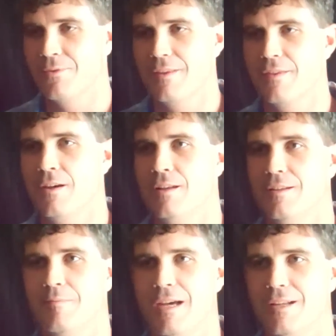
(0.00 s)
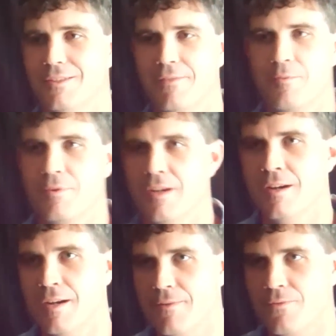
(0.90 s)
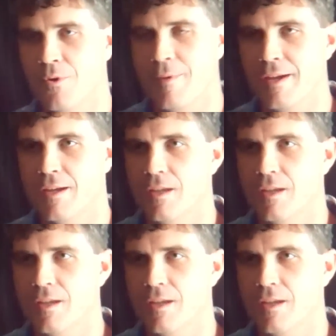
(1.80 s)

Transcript: really thought about it. It was never a priority for me.